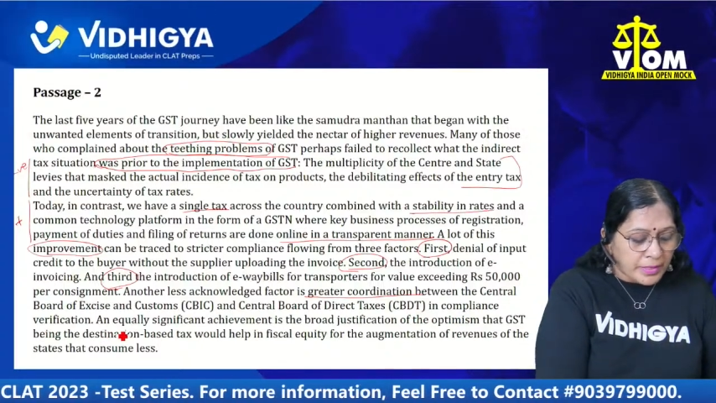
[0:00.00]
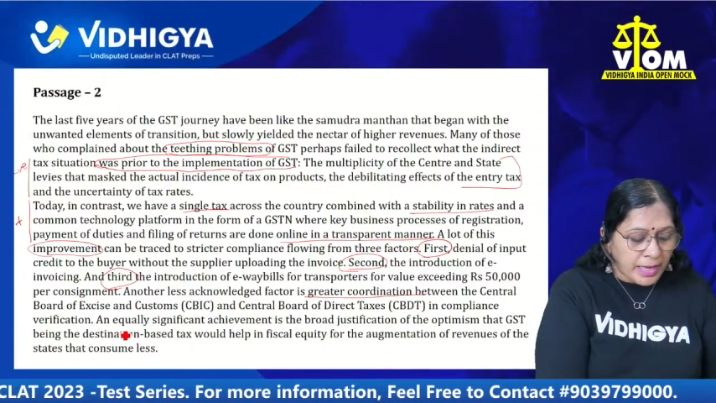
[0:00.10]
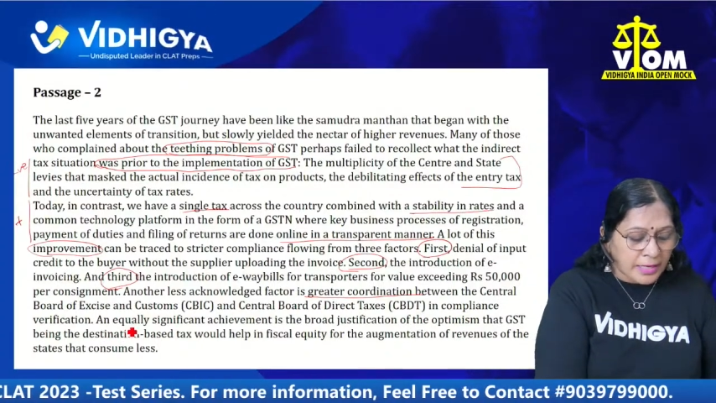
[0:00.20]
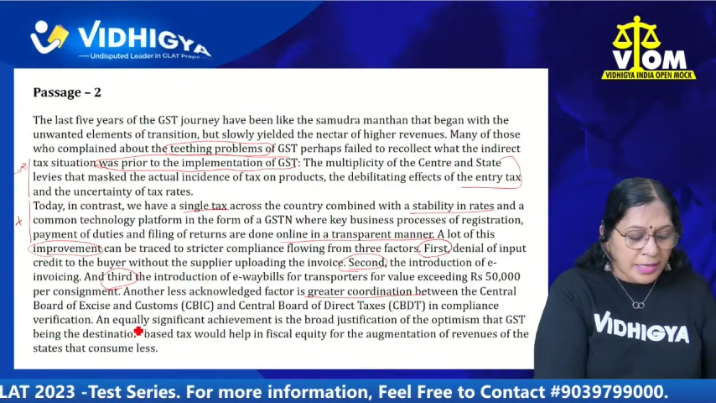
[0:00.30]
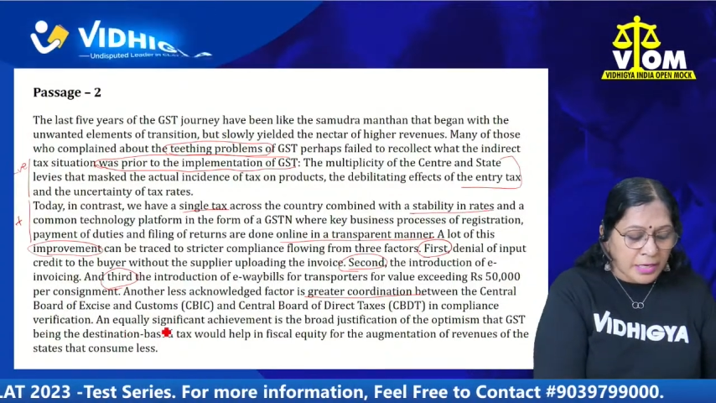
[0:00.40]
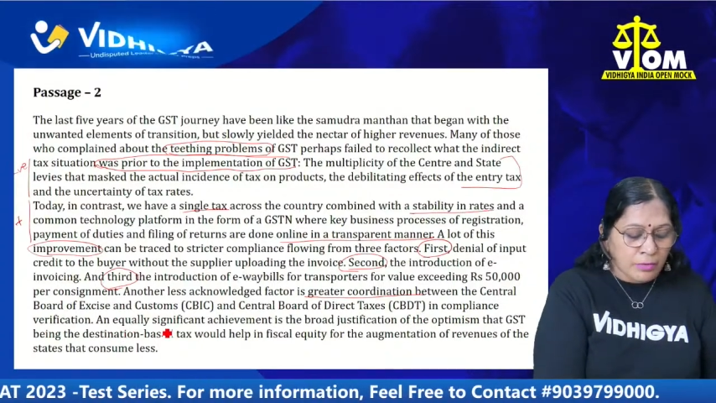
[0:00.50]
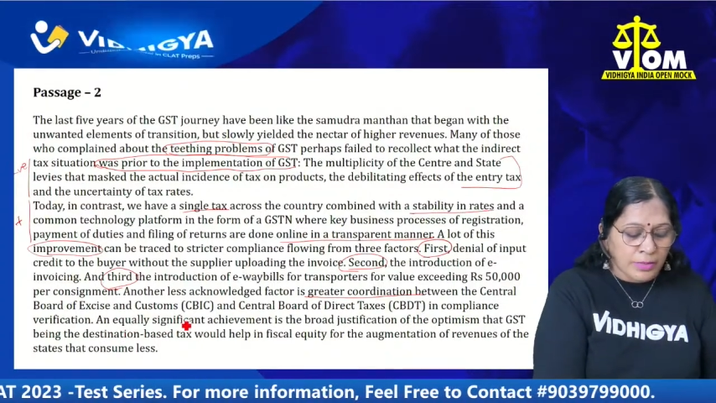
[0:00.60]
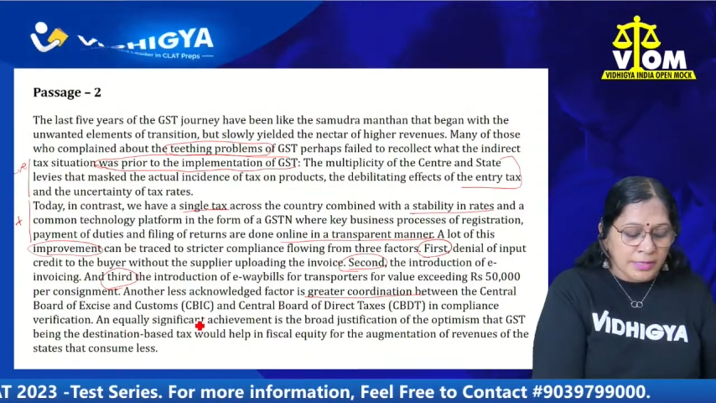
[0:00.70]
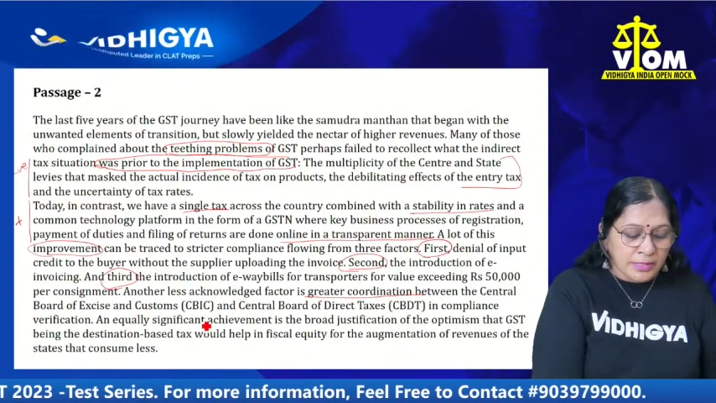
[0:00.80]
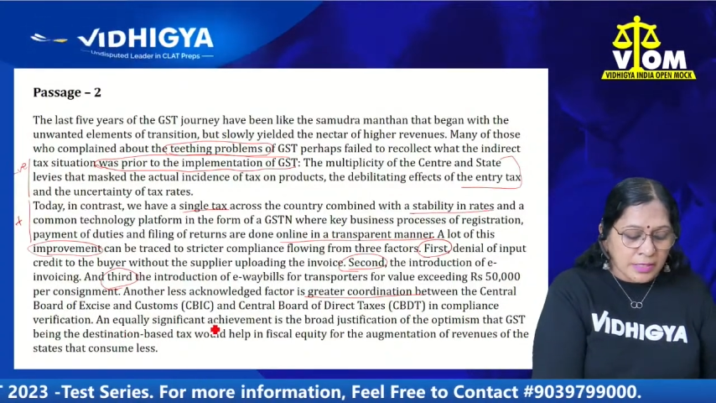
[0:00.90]
An
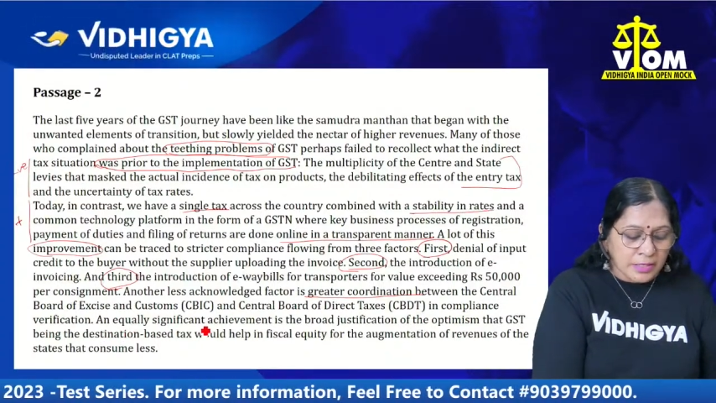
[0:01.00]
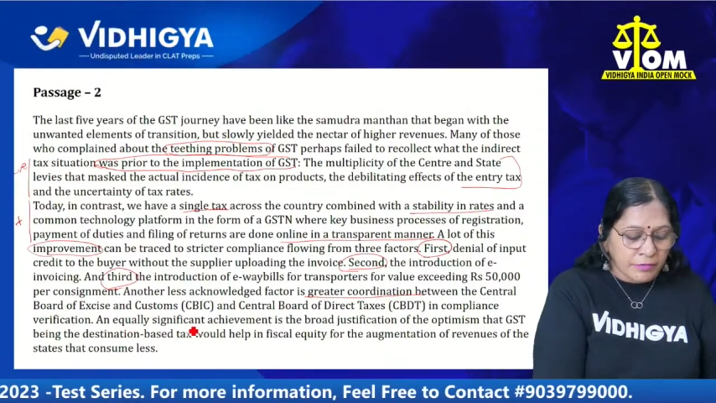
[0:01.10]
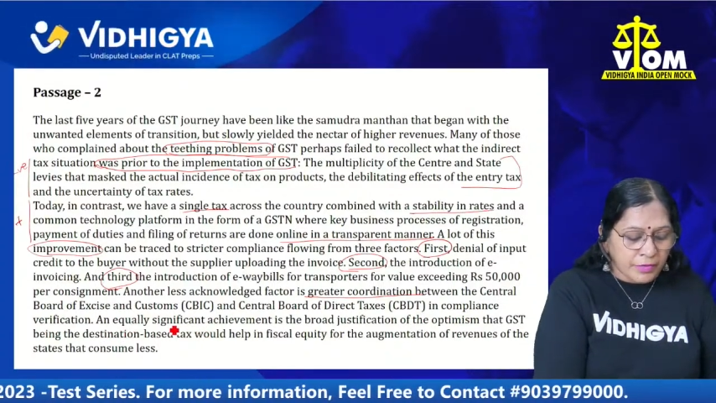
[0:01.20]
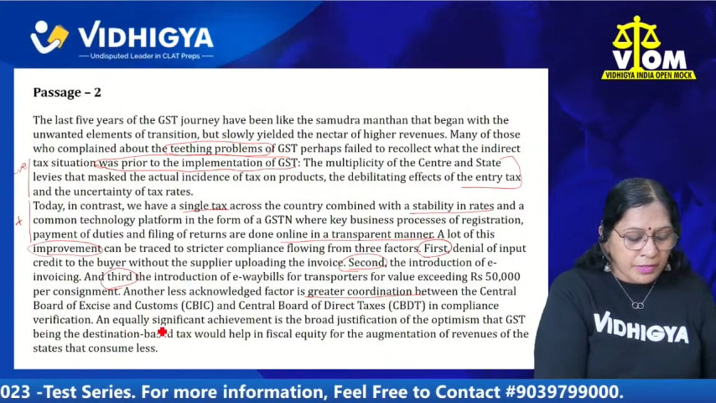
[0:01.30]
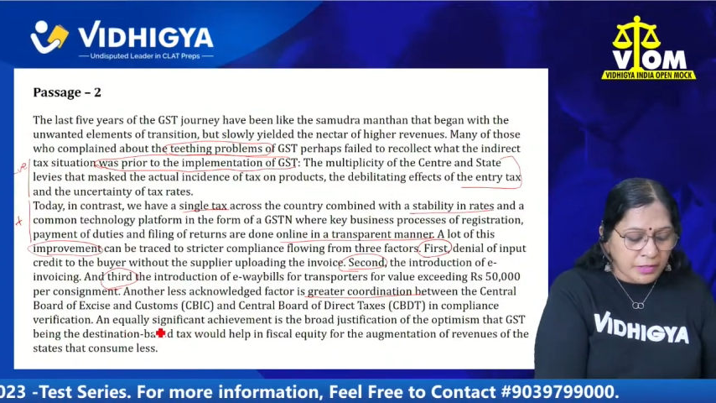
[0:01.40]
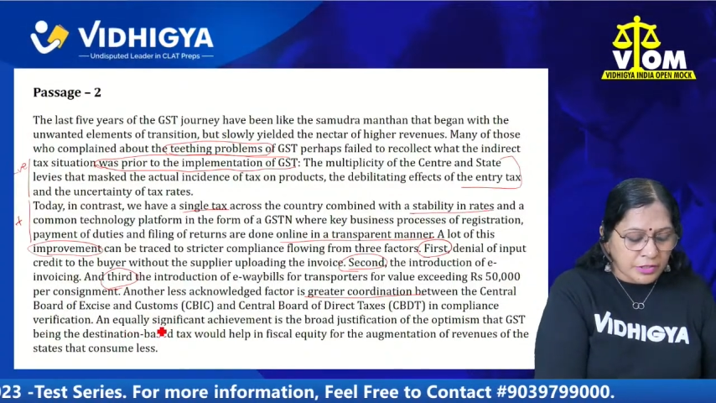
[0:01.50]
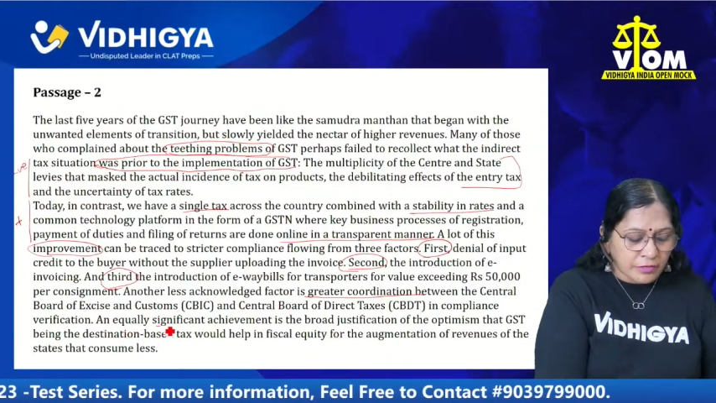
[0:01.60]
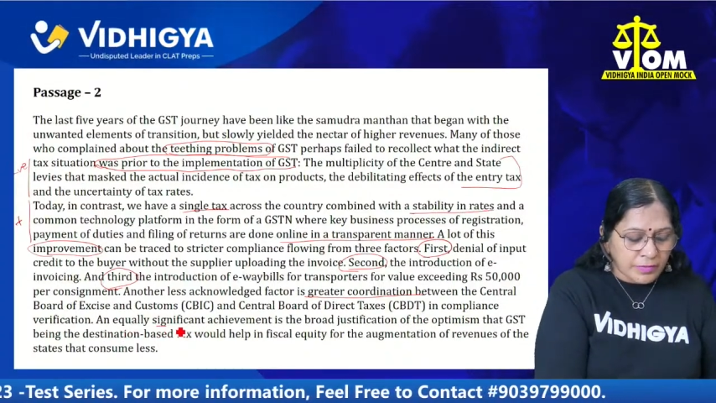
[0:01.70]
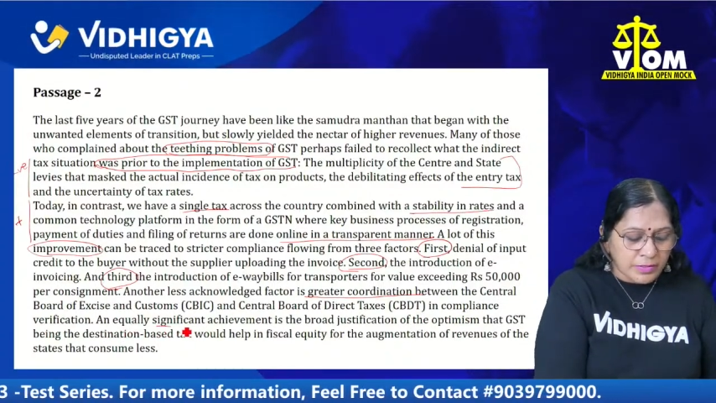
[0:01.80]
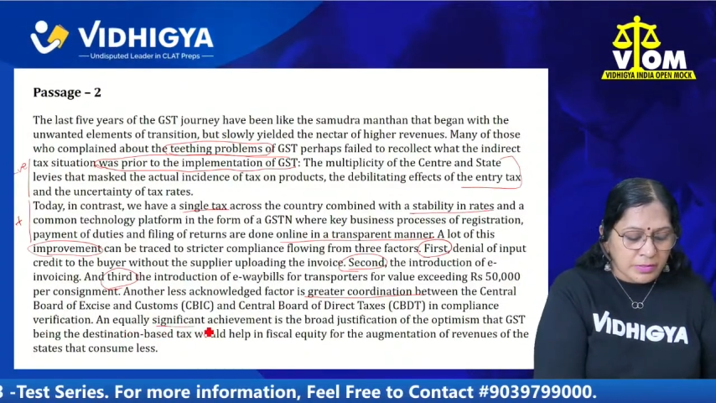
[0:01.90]
equally significant
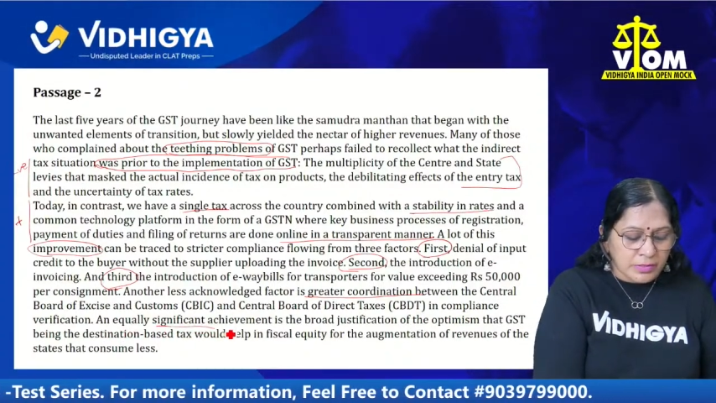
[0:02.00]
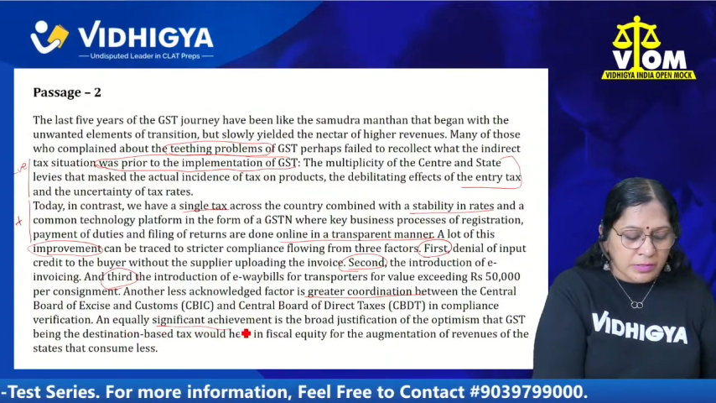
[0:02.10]
achievement